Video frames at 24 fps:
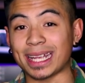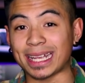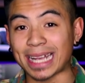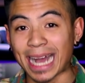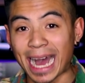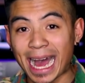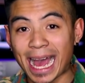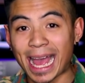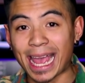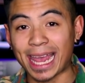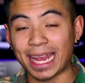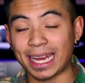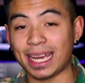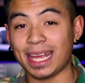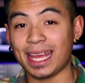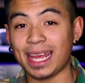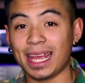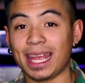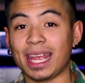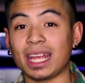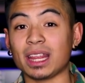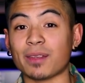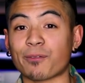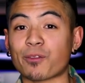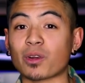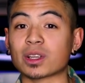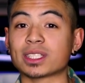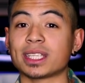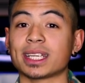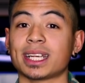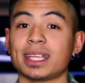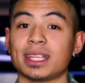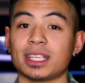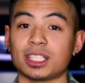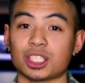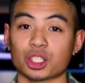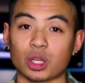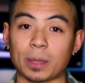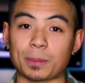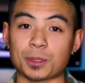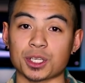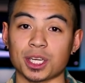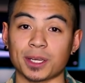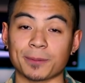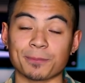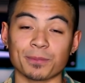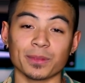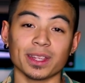guide in the first link in the
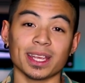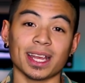description.